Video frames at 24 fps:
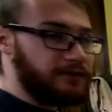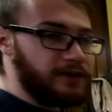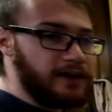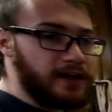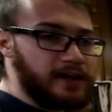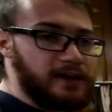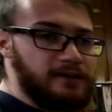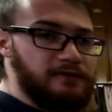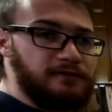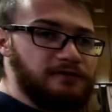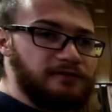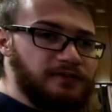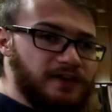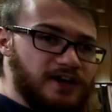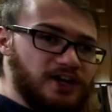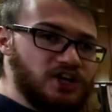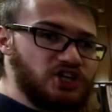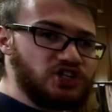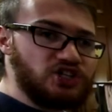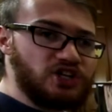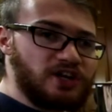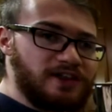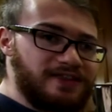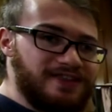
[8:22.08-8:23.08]
I can
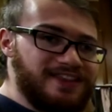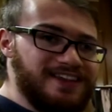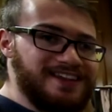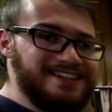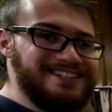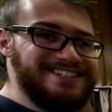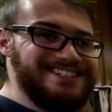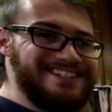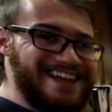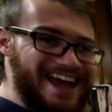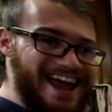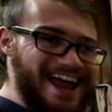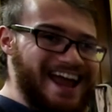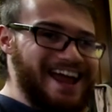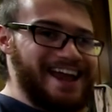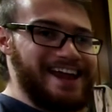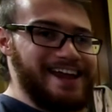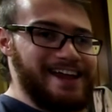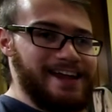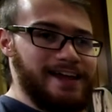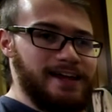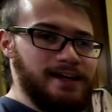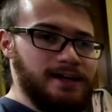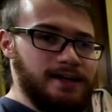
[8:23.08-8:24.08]
finish the
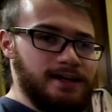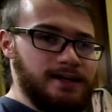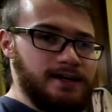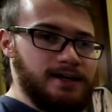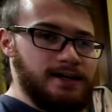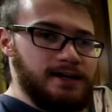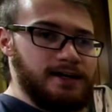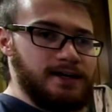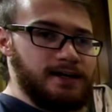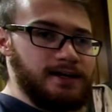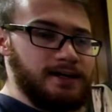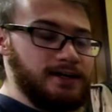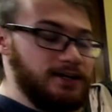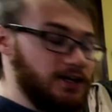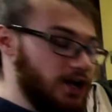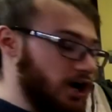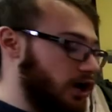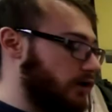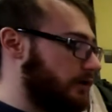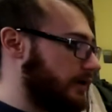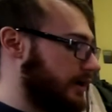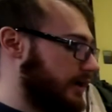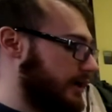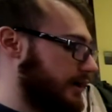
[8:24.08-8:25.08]
day
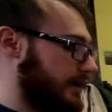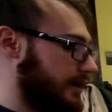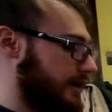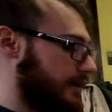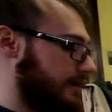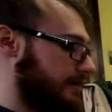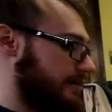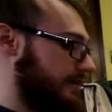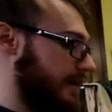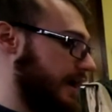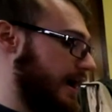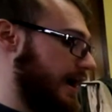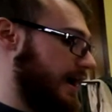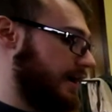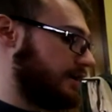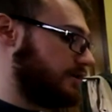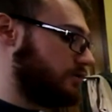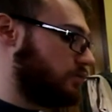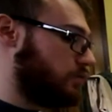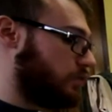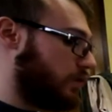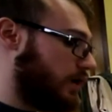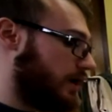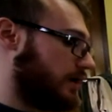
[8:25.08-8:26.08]
knowing
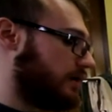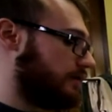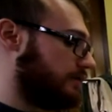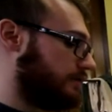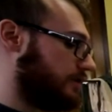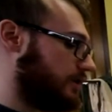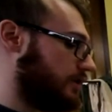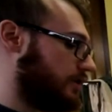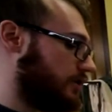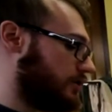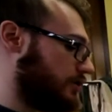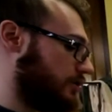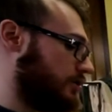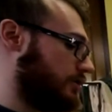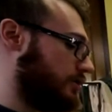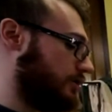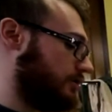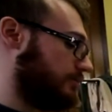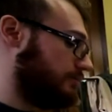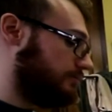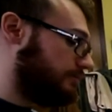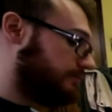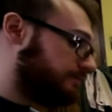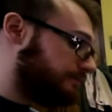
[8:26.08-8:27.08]
that one of the
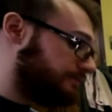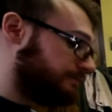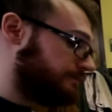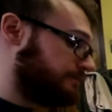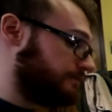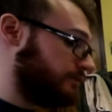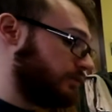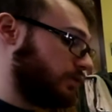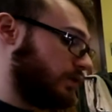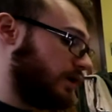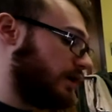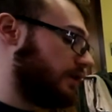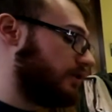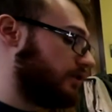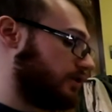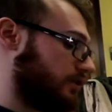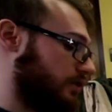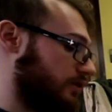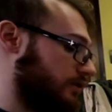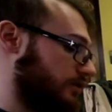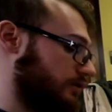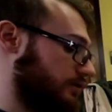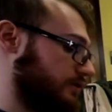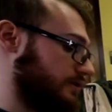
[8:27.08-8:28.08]

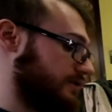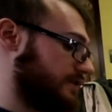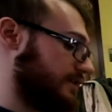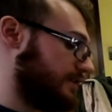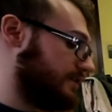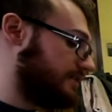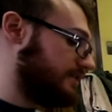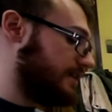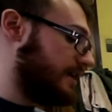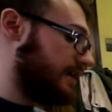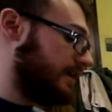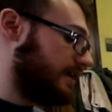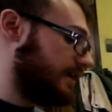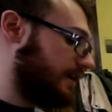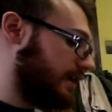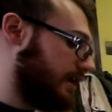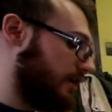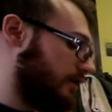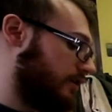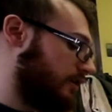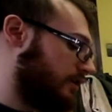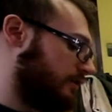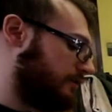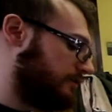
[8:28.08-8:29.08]
hurdles is taken
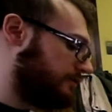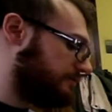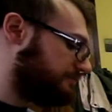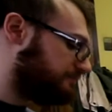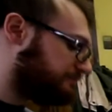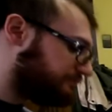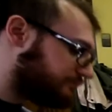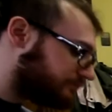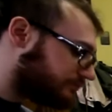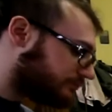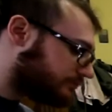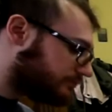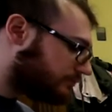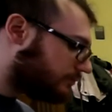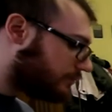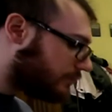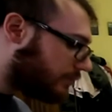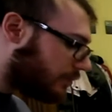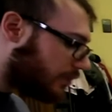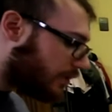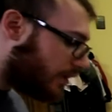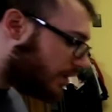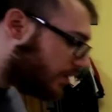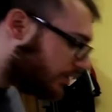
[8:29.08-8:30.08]
care of,
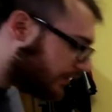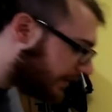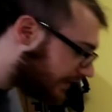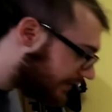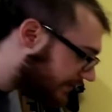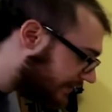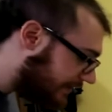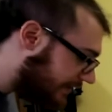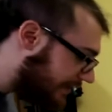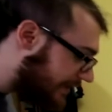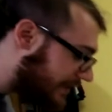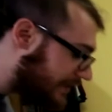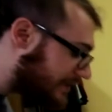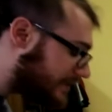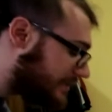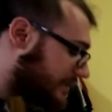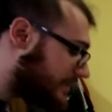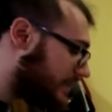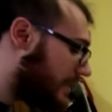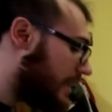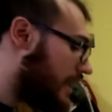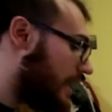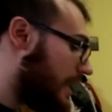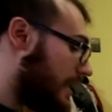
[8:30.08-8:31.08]
I'll at
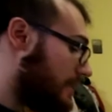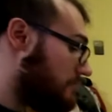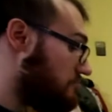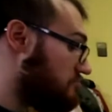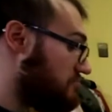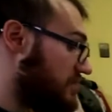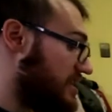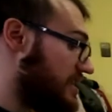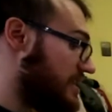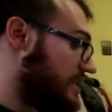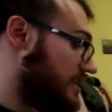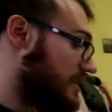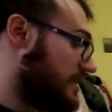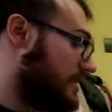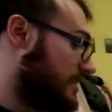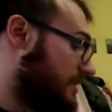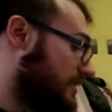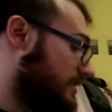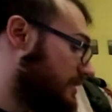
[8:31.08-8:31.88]
least be